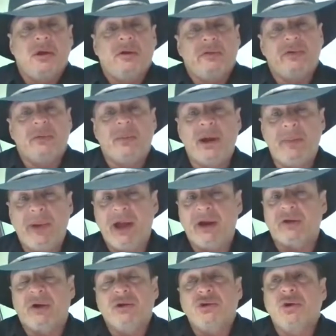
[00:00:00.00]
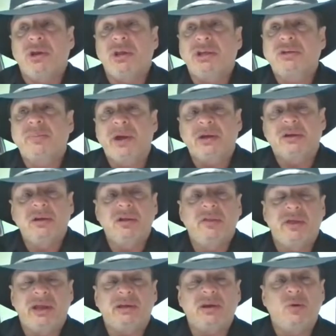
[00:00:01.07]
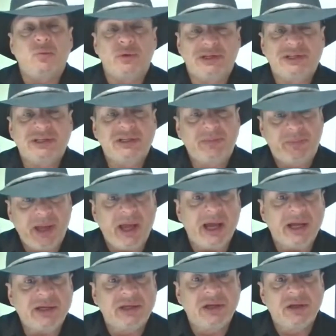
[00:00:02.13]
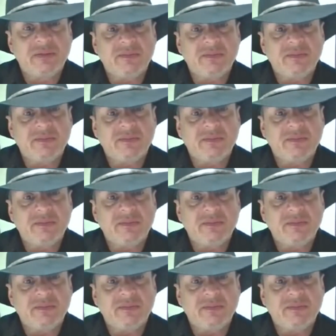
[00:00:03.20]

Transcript: from my background, you're going to expect that respect